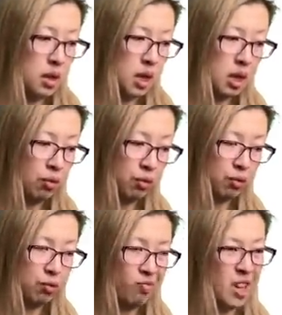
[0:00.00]

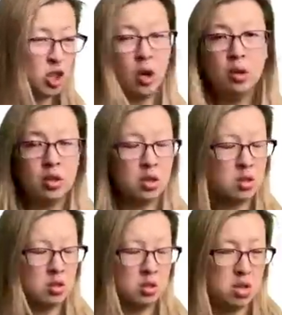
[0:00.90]
If they don't,
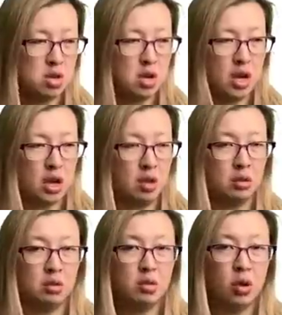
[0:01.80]
and the uh,
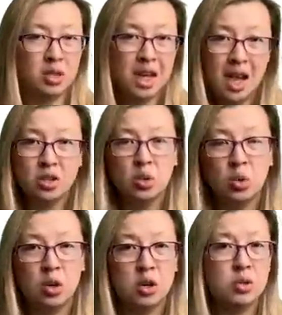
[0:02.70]
test
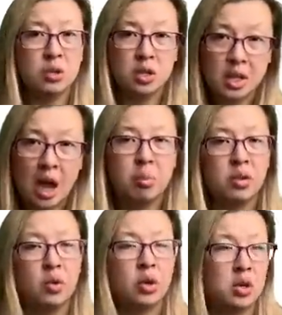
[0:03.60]
auditors or the sample
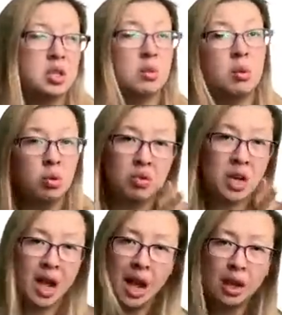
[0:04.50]
of auditors said we would have
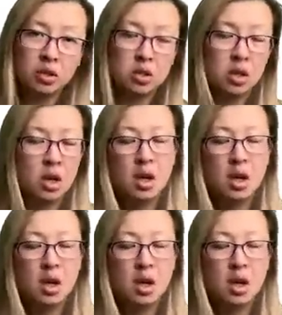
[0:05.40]
done X,